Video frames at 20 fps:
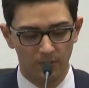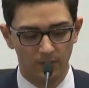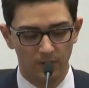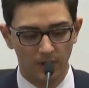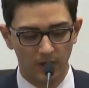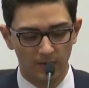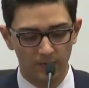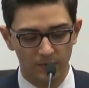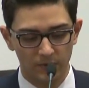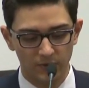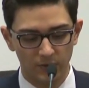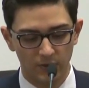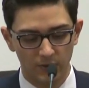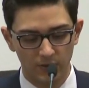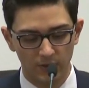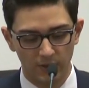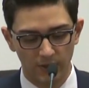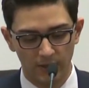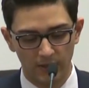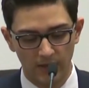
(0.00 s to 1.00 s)
The
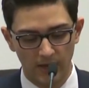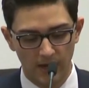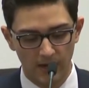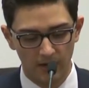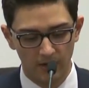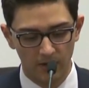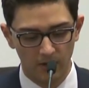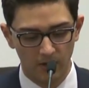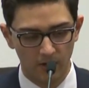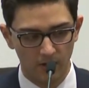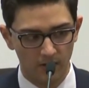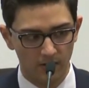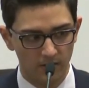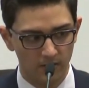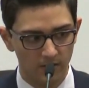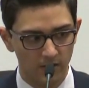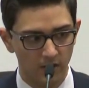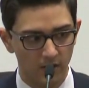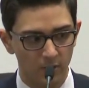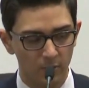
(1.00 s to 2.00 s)
officer in that car
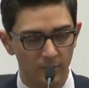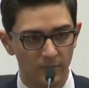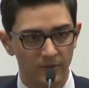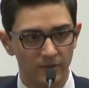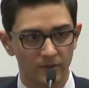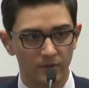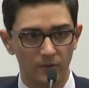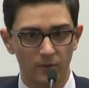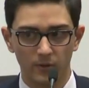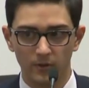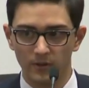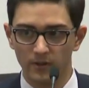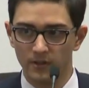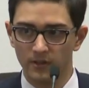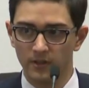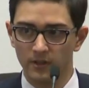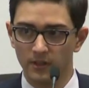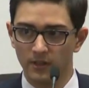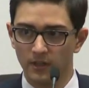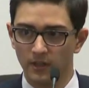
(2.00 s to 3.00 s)
opened the door,
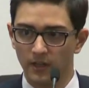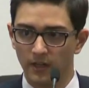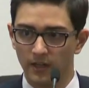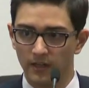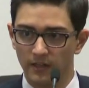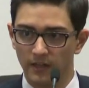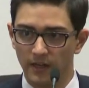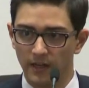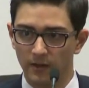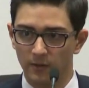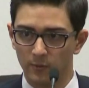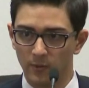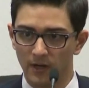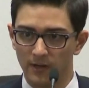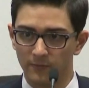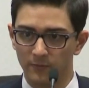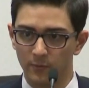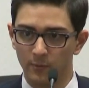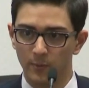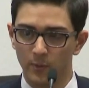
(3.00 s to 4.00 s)
and he had a
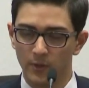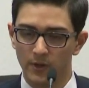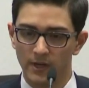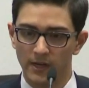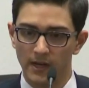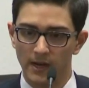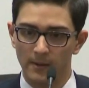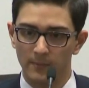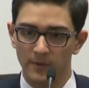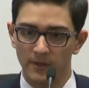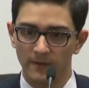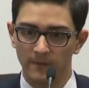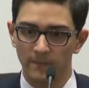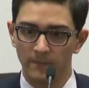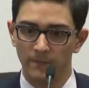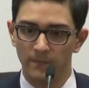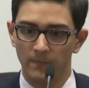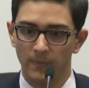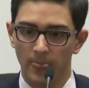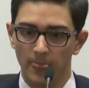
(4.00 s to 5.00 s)
rifle pointed at me,
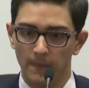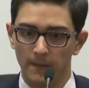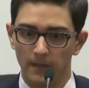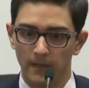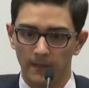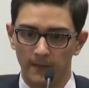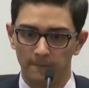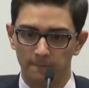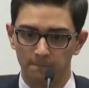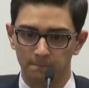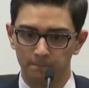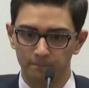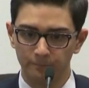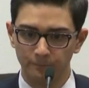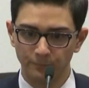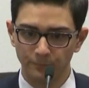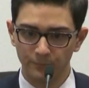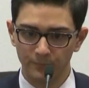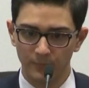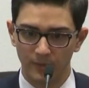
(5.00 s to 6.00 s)

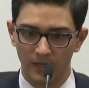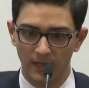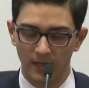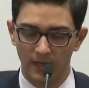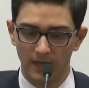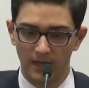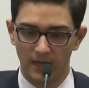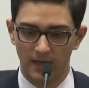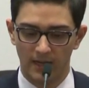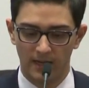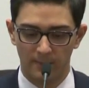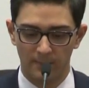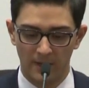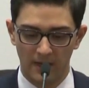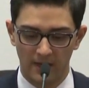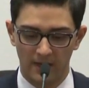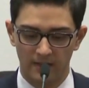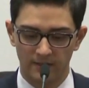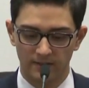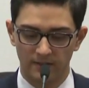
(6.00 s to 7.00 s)
and I had my
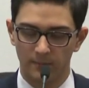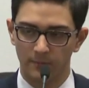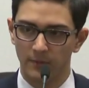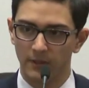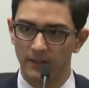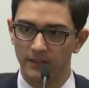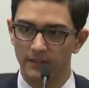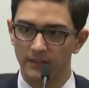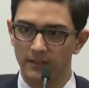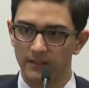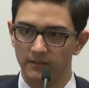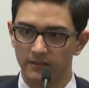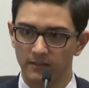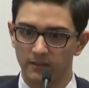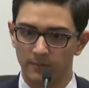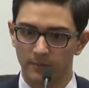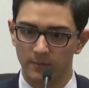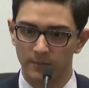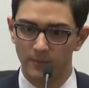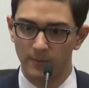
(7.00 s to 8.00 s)
hands up like this,
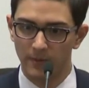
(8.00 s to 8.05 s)
and